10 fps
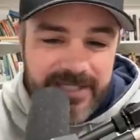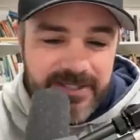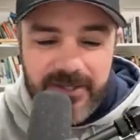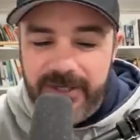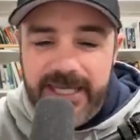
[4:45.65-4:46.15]

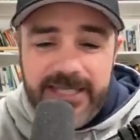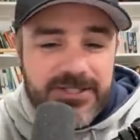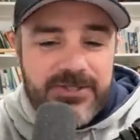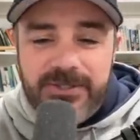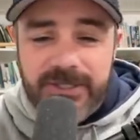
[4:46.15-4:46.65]
So he
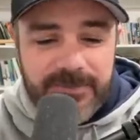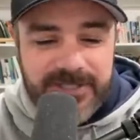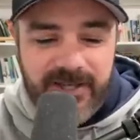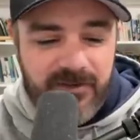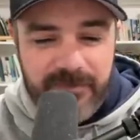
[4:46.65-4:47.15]
screwed
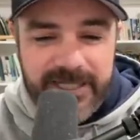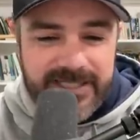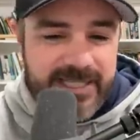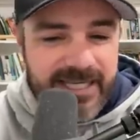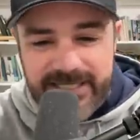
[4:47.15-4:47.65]
himself by
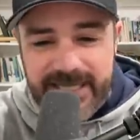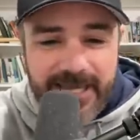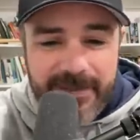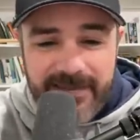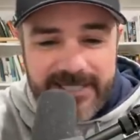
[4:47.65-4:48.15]
saying
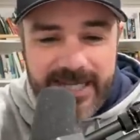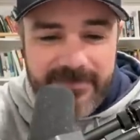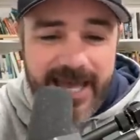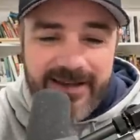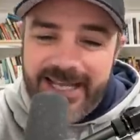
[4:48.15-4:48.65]
"Time out, time
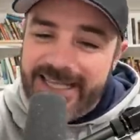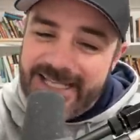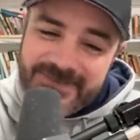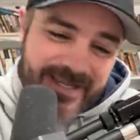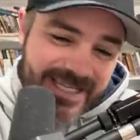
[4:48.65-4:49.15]
out," And
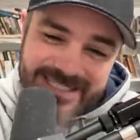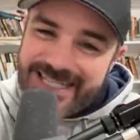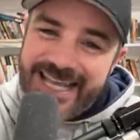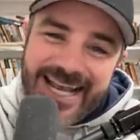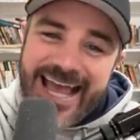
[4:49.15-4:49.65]
that's why he's
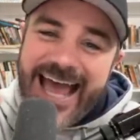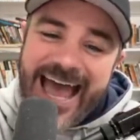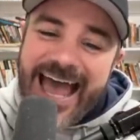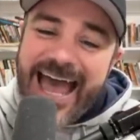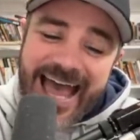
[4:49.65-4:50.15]
saying, ah,
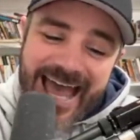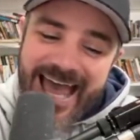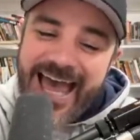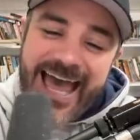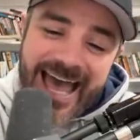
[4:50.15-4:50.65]
ha,
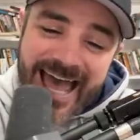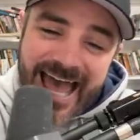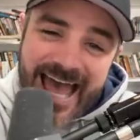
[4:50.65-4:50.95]
ha,